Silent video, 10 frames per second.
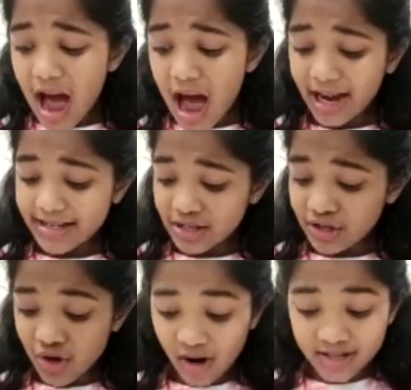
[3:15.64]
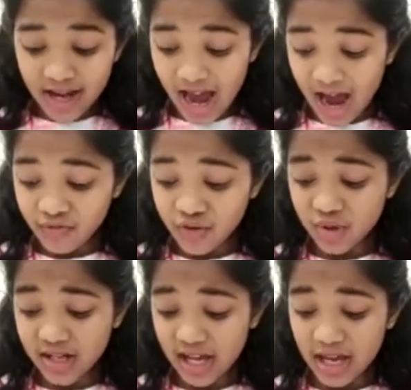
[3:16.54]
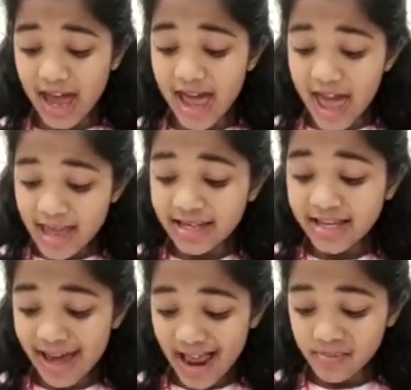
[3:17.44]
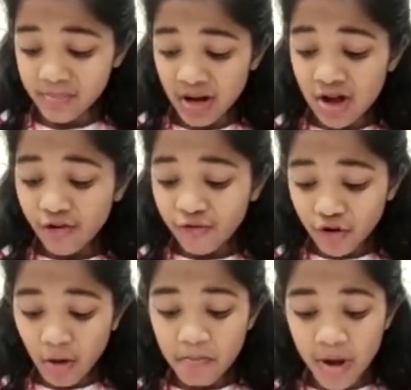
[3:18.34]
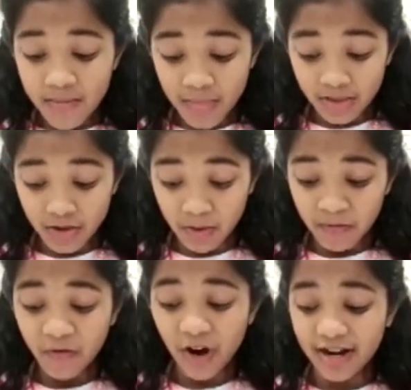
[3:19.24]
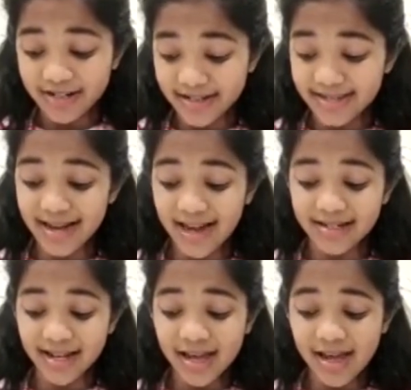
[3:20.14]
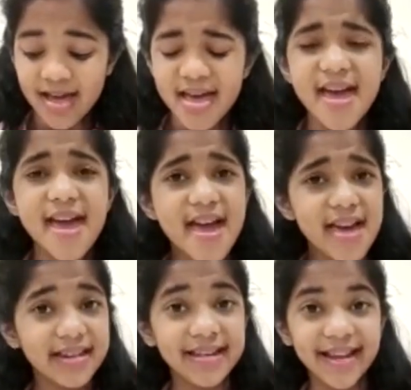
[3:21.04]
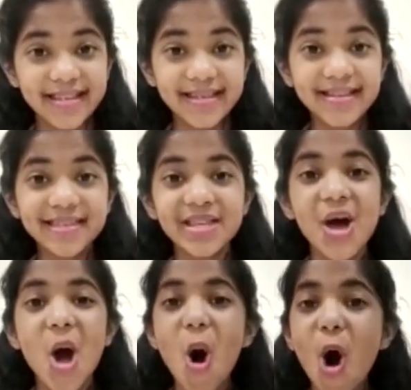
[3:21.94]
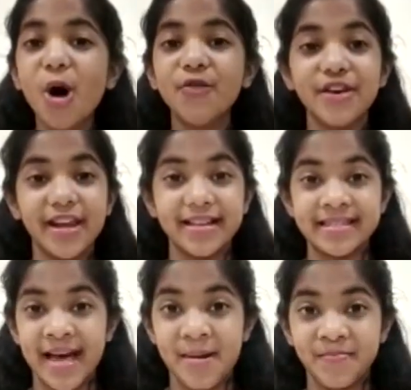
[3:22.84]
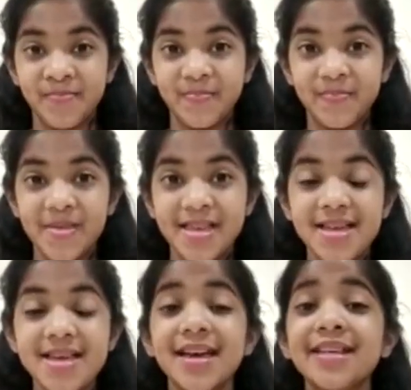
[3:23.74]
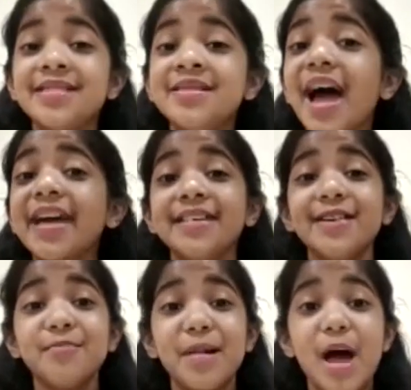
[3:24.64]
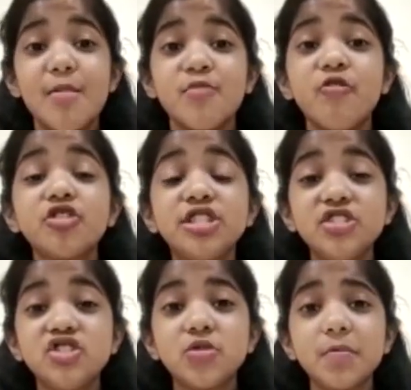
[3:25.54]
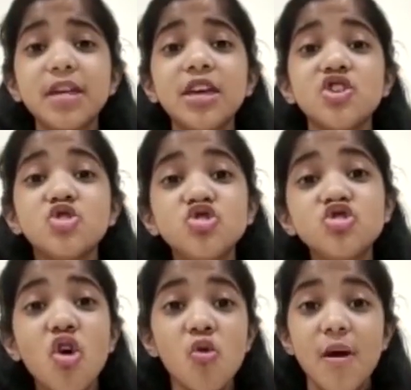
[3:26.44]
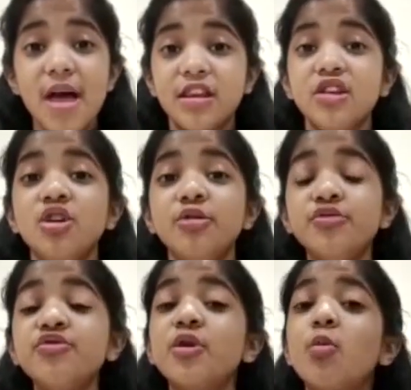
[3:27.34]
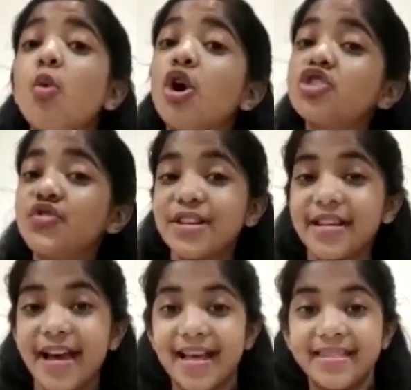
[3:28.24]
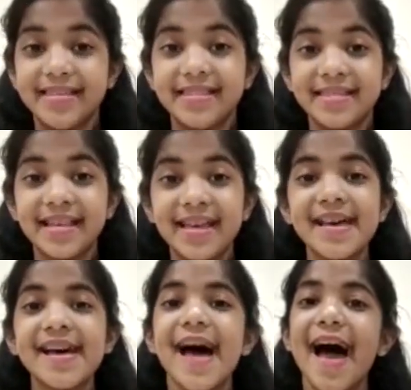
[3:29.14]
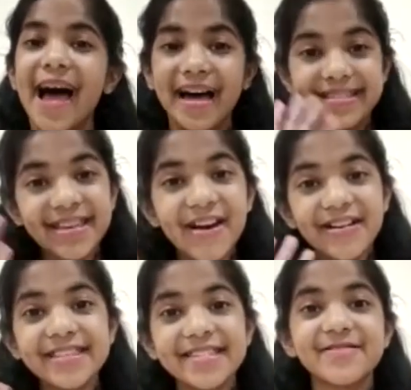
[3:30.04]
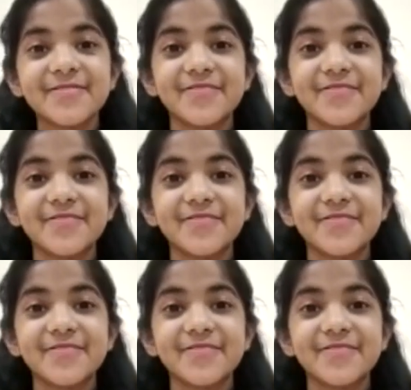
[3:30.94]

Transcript: I did not have to take any help from my mother for understanding any lessons or for exam. Thank you, ma'am, for teaching me so well through the virtual classes. Adios!